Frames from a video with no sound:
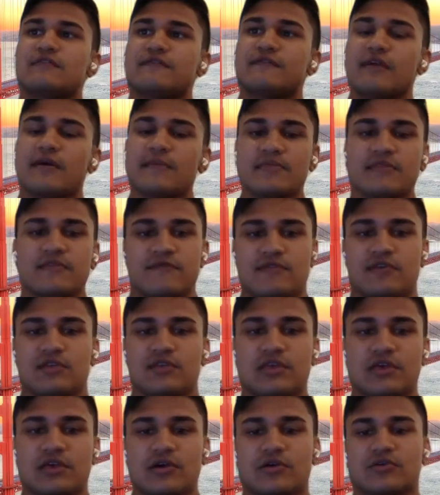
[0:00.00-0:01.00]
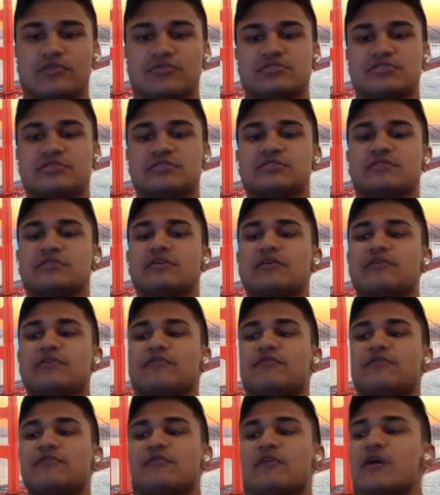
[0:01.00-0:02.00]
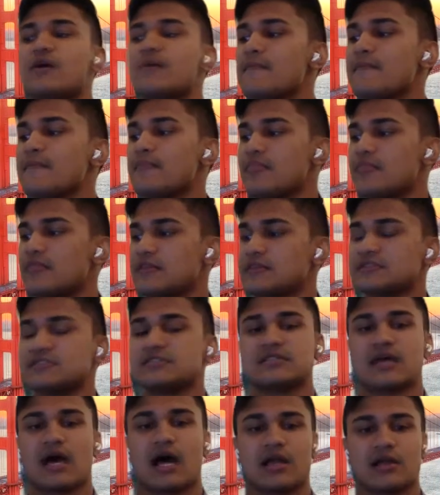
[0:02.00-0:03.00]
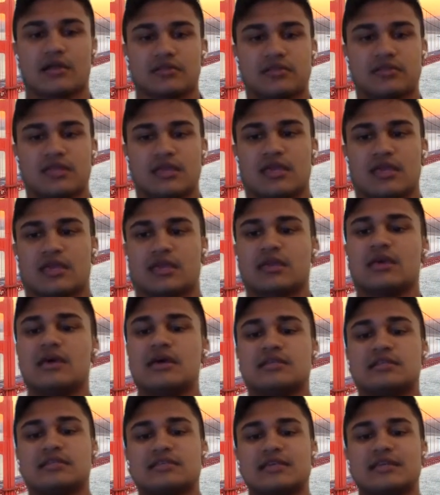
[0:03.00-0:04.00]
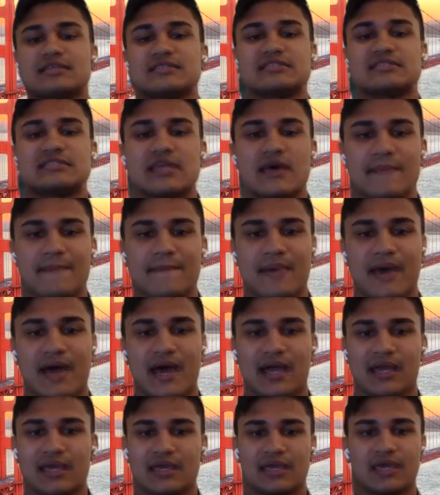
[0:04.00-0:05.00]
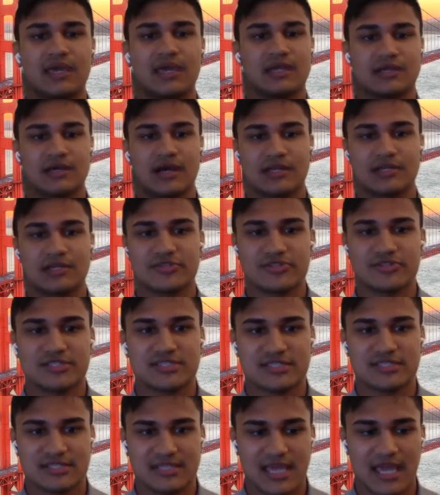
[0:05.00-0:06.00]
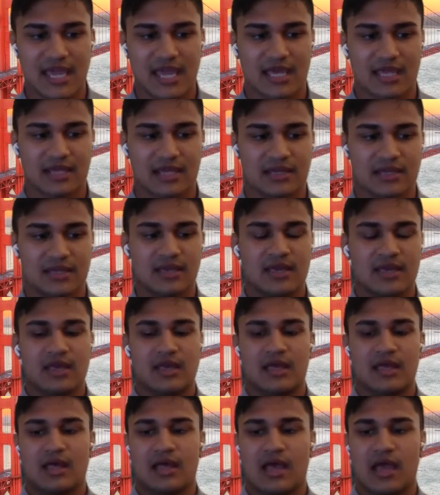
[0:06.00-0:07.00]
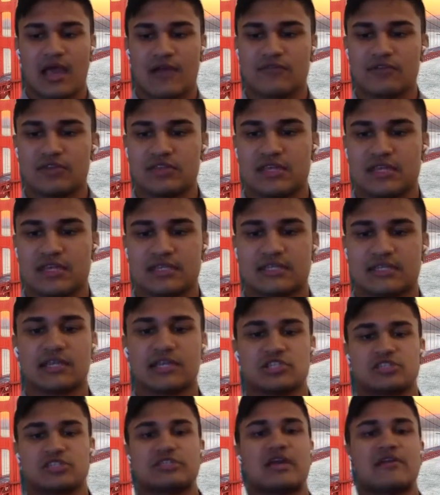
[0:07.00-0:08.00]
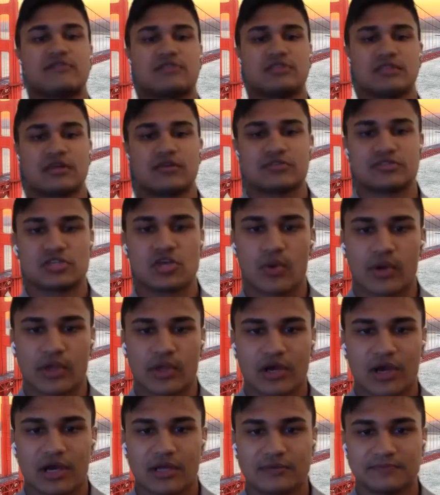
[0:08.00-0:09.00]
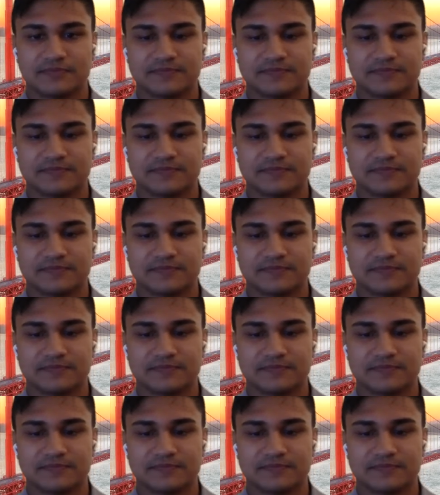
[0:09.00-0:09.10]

from the videos, from this entire thing to take a step back and understand everything and digest everything that was going on.